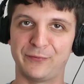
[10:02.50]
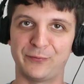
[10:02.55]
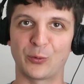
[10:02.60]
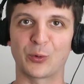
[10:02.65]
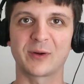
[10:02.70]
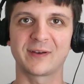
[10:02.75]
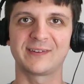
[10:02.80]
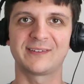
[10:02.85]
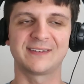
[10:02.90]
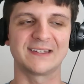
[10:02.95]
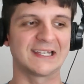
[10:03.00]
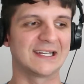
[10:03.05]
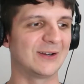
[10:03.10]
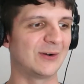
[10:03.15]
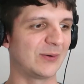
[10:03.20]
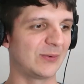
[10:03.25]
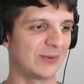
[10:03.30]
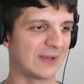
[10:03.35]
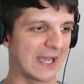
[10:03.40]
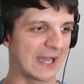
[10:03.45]
force. You
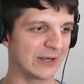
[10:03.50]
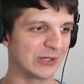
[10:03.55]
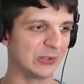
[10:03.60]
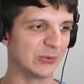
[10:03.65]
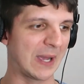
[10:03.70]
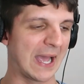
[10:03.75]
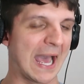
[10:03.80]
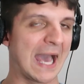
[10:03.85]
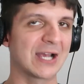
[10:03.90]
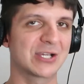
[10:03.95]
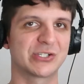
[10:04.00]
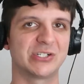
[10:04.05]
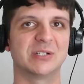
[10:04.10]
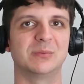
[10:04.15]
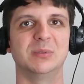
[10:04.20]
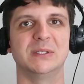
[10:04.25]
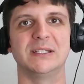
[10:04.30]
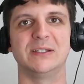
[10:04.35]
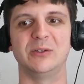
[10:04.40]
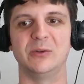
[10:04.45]
know, how do you
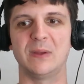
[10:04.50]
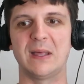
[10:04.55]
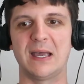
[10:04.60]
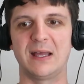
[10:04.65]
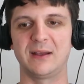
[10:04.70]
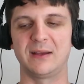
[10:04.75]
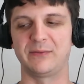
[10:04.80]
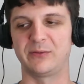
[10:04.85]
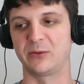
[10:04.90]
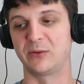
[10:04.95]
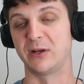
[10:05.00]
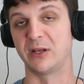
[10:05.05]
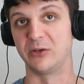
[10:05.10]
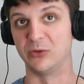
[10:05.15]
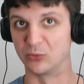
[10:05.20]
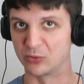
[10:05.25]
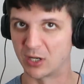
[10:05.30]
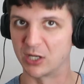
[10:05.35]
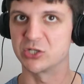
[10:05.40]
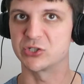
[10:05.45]
actionably do that if you're in a
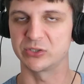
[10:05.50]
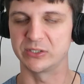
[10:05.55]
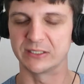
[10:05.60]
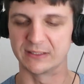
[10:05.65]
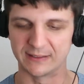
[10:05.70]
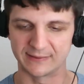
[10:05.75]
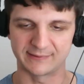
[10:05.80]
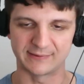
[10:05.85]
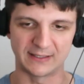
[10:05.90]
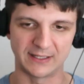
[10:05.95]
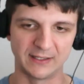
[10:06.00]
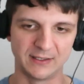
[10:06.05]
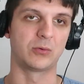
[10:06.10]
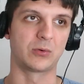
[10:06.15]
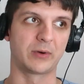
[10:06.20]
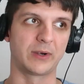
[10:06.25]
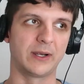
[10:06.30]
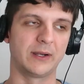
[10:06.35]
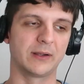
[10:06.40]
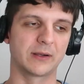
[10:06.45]
new country, let's say,
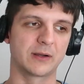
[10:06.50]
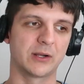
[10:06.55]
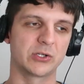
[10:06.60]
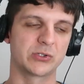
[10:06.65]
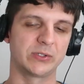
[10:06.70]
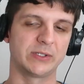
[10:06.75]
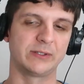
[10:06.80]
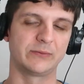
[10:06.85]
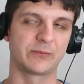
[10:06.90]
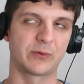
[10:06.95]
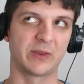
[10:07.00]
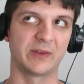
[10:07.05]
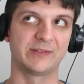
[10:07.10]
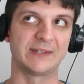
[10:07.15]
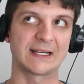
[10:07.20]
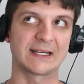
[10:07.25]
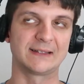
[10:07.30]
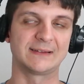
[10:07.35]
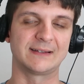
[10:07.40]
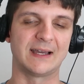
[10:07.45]
or in a country for the
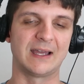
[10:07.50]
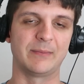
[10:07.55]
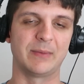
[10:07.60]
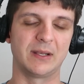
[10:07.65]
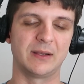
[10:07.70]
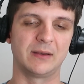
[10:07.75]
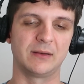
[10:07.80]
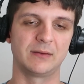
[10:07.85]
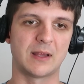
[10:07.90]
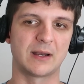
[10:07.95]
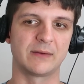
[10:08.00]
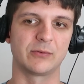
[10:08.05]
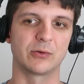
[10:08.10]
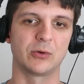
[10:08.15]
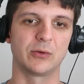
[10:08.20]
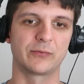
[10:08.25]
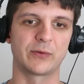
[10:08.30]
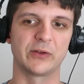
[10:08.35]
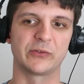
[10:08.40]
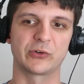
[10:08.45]
second time and a lot of your
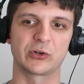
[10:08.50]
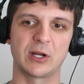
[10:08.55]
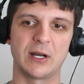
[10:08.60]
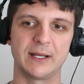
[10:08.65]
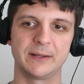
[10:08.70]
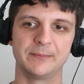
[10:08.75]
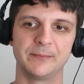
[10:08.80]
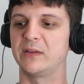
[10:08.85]
old friends are gone?